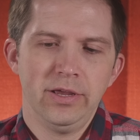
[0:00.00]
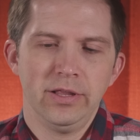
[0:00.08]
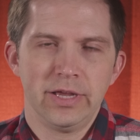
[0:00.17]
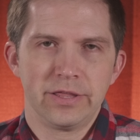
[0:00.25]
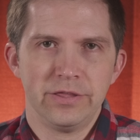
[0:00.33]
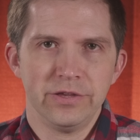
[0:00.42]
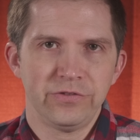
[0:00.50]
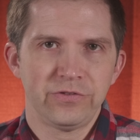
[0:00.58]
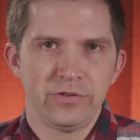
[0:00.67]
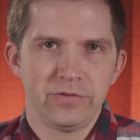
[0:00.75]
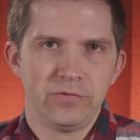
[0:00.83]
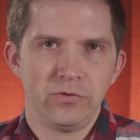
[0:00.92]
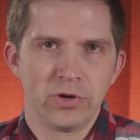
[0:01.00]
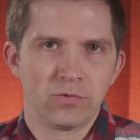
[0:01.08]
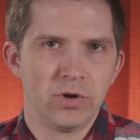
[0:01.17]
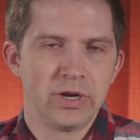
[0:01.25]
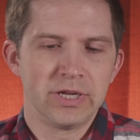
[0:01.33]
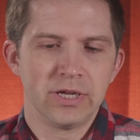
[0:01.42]
like this, doing a
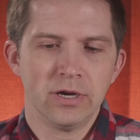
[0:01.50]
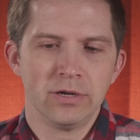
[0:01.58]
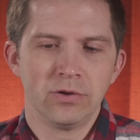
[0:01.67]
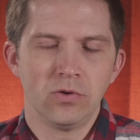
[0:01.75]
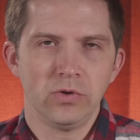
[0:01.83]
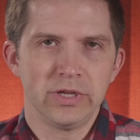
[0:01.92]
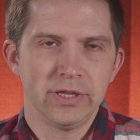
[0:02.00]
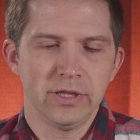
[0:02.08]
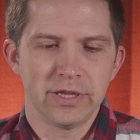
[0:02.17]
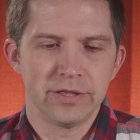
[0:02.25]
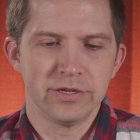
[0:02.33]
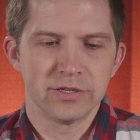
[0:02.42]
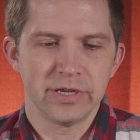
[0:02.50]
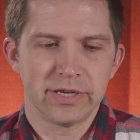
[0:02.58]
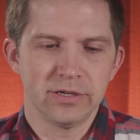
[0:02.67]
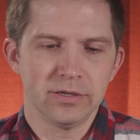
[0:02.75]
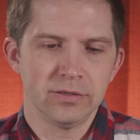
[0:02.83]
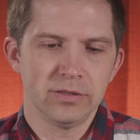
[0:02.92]
run and gun, holding it like this,
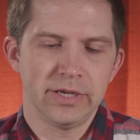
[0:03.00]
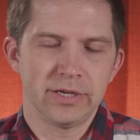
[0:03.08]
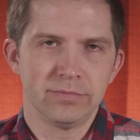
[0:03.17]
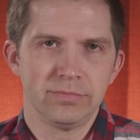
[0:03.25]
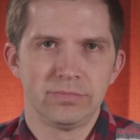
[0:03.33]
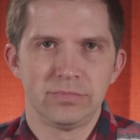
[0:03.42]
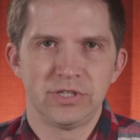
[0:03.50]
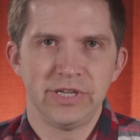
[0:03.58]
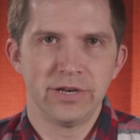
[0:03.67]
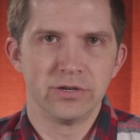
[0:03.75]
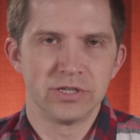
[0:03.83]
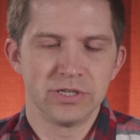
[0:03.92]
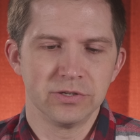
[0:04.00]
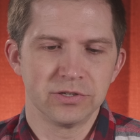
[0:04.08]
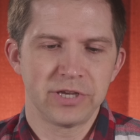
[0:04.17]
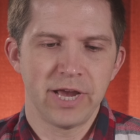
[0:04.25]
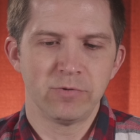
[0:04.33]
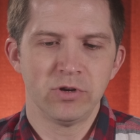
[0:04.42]
like a standard stills
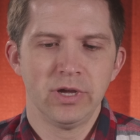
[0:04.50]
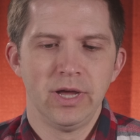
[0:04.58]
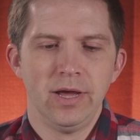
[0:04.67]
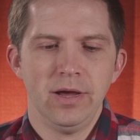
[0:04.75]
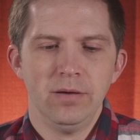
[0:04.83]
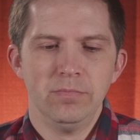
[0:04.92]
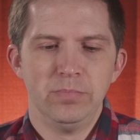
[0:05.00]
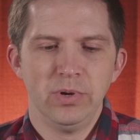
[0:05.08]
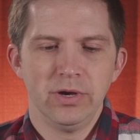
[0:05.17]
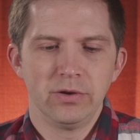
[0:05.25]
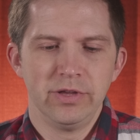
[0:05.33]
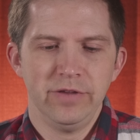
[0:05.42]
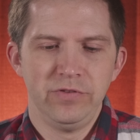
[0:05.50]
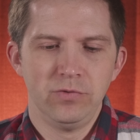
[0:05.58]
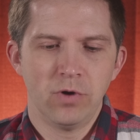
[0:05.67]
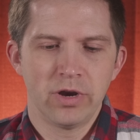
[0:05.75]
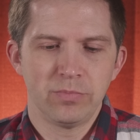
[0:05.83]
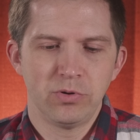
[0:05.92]
camera. But if you
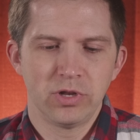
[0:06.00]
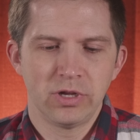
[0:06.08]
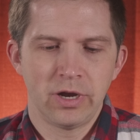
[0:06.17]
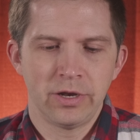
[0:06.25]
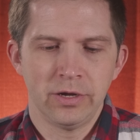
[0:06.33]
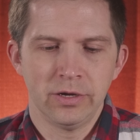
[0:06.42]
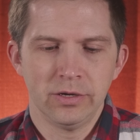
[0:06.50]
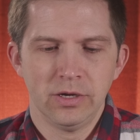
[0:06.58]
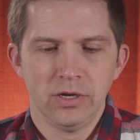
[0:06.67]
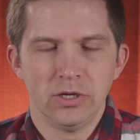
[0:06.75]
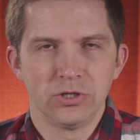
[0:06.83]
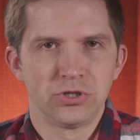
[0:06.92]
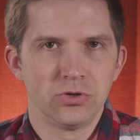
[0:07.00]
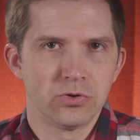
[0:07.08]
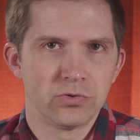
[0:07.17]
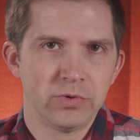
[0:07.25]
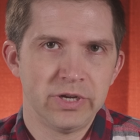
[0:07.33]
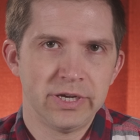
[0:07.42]
want to put it on a
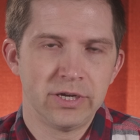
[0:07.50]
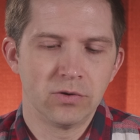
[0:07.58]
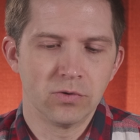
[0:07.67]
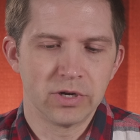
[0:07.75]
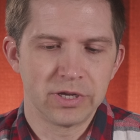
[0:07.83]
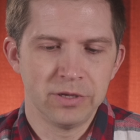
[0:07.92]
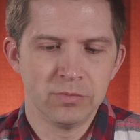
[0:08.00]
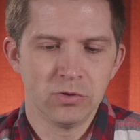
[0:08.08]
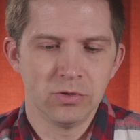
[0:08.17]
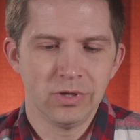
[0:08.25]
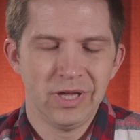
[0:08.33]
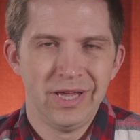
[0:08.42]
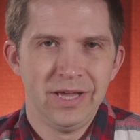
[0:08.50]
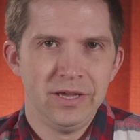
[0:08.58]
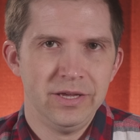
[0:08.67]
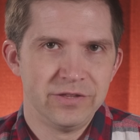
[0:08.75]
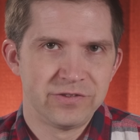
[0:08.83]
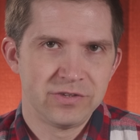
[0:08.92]
shoulder rig or a gimbal,
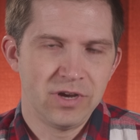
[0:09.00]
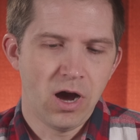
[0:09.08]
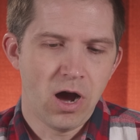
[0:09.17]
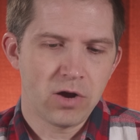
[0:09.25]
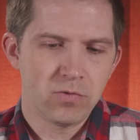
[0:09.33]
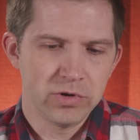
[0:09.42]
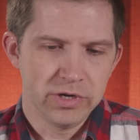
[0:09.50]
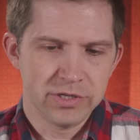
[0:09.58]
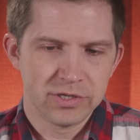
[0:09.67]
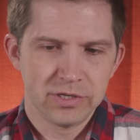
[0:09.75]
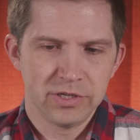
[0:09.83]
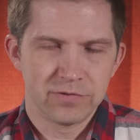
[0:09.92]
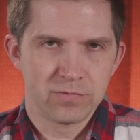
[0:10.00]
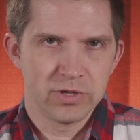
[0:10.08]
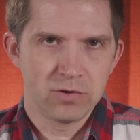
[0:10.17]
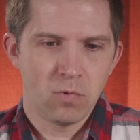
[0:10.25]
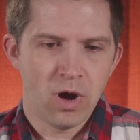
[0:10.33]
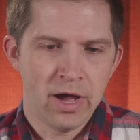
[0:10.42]
it's awkward. It's
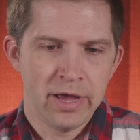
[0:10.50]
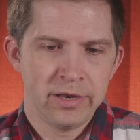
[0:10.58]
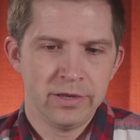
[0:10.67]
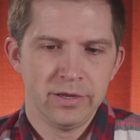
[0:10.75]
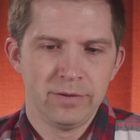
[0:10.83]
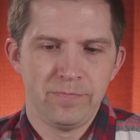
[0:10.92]
really wide.